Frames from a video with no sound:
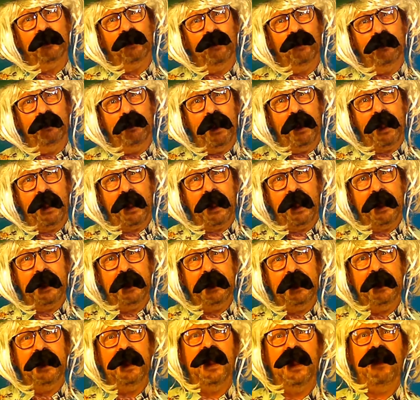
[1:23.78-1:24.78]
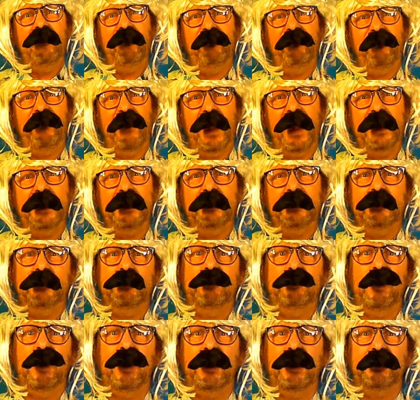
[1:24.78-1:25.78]
Goodbye, have fun,
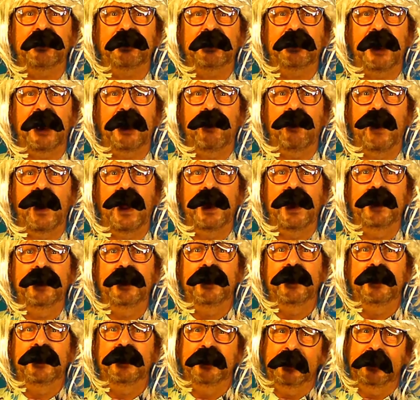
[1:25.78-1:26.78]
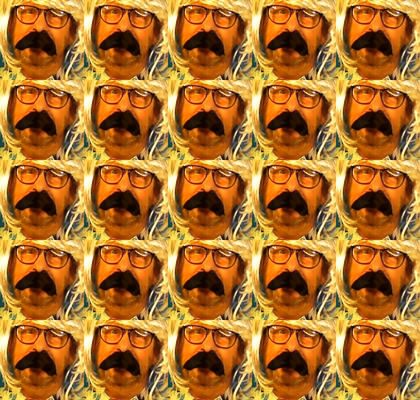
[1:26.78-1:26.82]
birthday one.